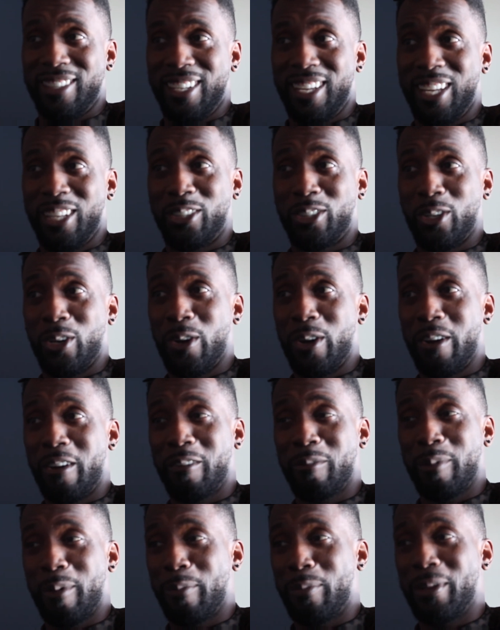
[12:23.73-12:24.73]
And so
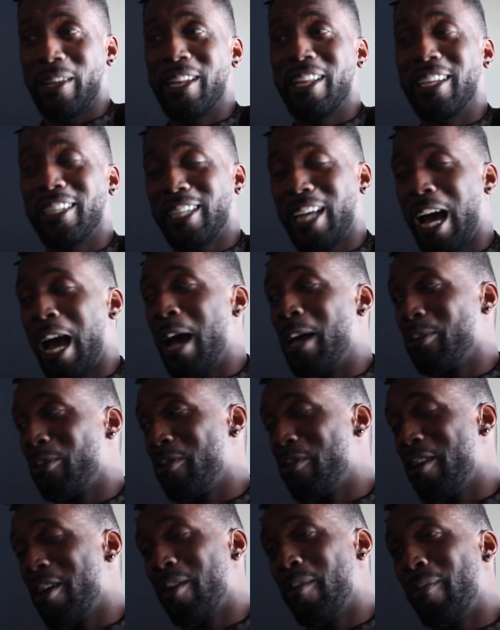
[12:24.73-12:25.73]
there's been plenty of time
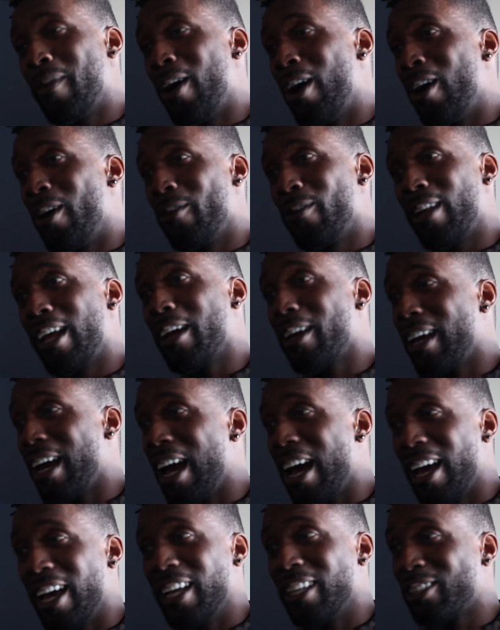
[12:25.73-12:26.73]
you hit a ball, and we're
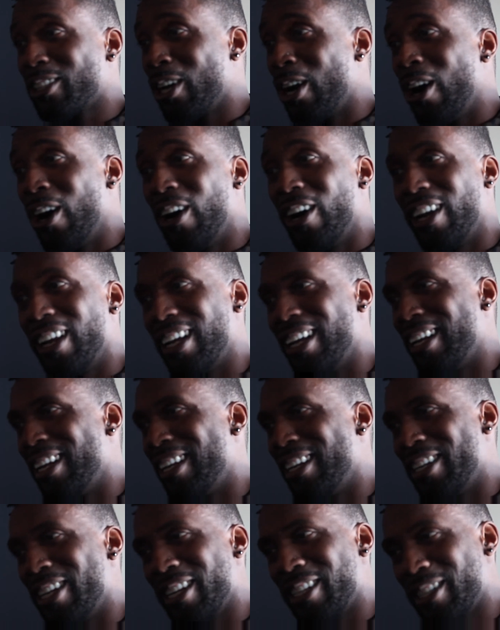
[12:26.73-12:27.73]
like, it's gone, and
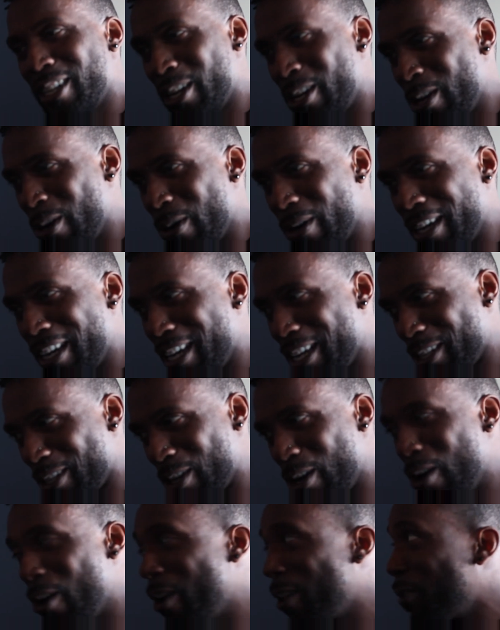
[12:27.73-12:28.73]
the next thing you know, it gets
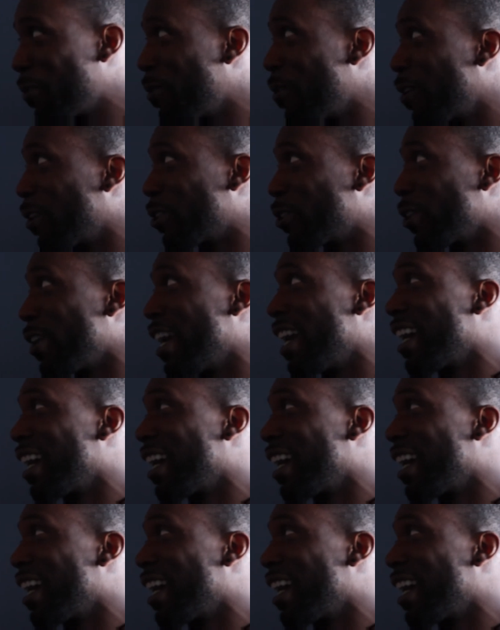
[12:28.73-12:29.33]
caught in one trip.